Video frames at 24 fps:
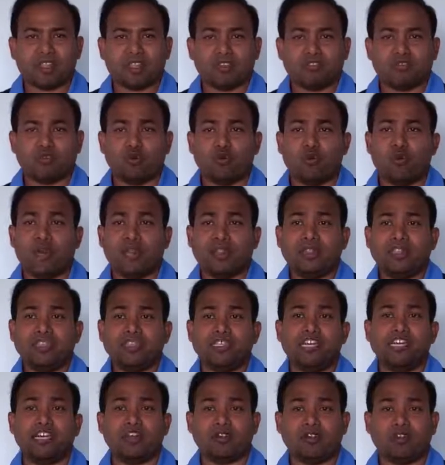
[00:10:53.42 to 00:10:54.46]
So where this
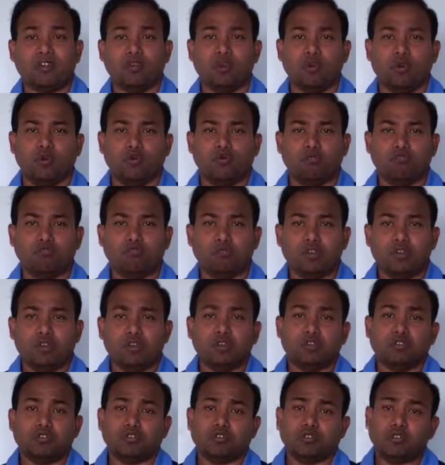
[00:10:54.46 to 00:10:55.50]
data will go?
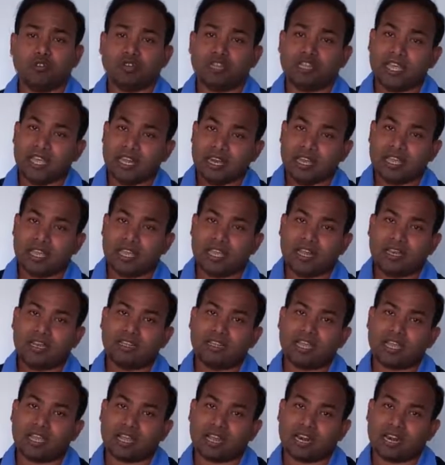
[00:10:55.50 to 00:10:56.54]
So then again,
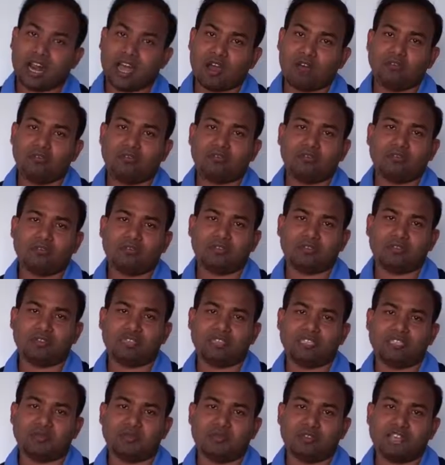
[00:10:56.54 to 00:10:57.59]
the cloud
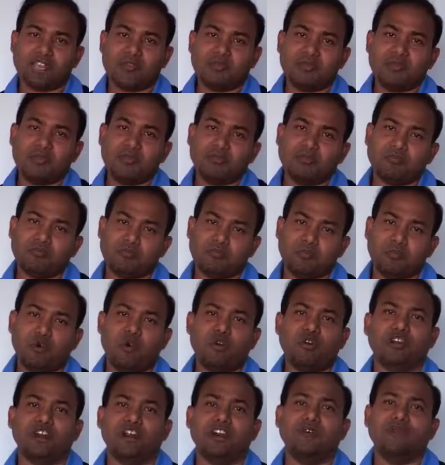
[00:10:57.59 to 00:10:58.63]
is becoming
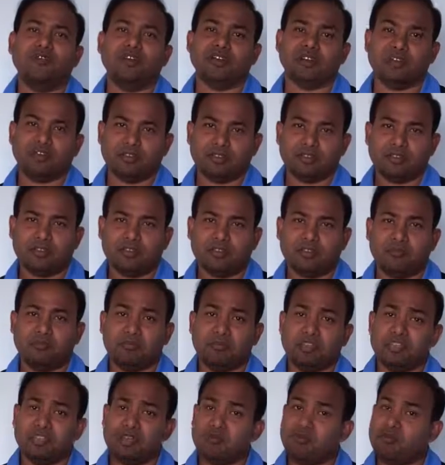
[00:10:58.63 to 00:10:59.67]
more relevant.
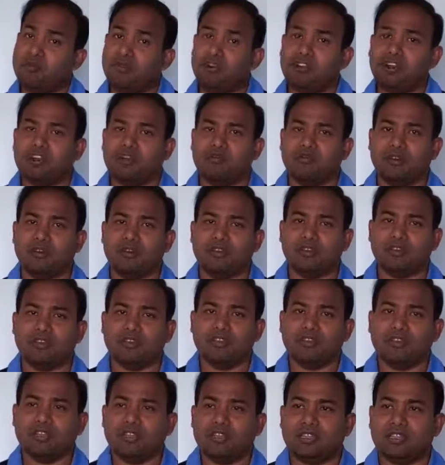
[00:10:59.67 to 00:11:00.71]
Became more relevant.
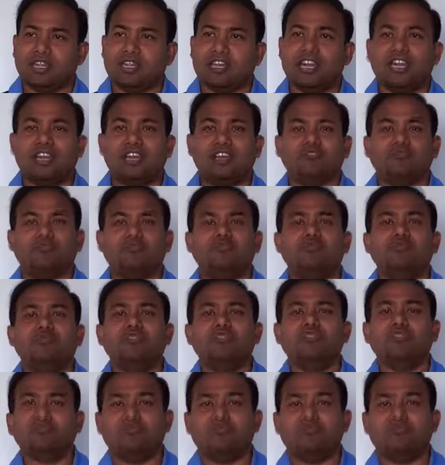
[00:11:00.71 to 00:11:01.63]
The data should be